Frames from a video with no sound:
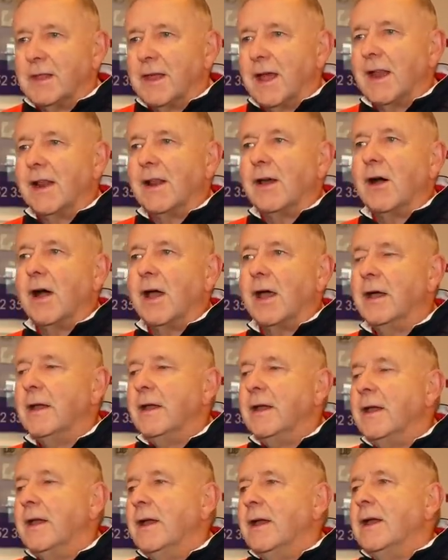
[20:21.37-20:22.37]
They're like,
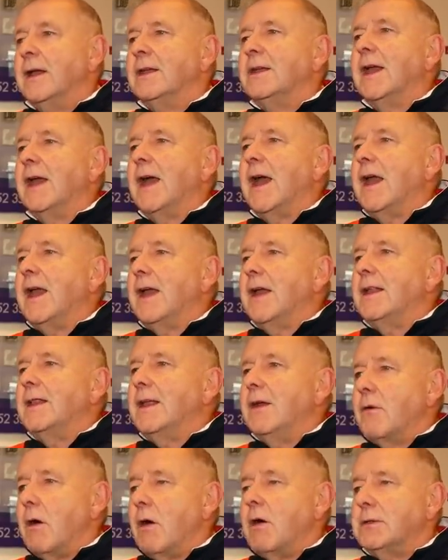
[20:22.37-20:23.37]
yeah,
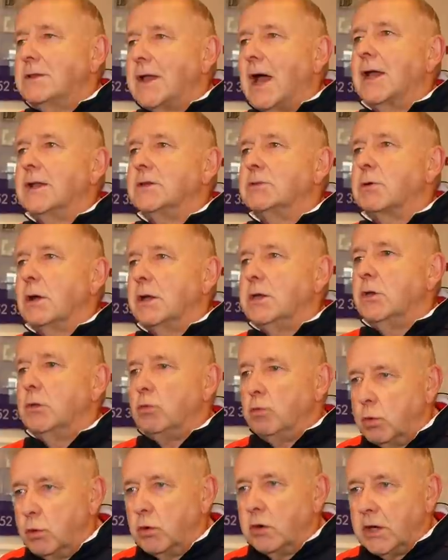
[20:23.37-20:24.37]
there are days where you
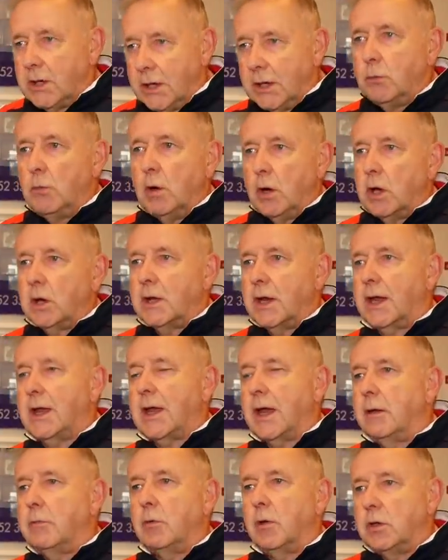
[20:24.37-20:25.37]
really work their
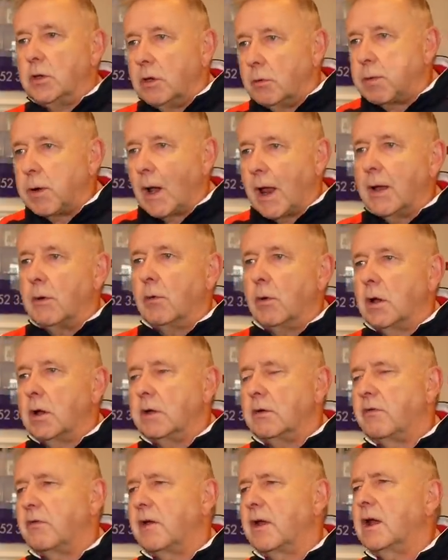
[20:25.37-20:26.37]
keeper and you play well
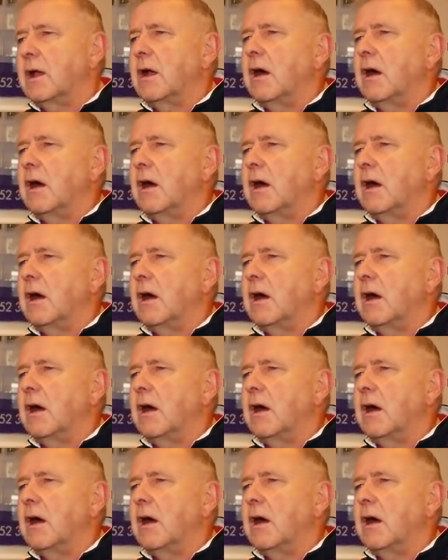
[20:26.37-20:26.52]
and you think,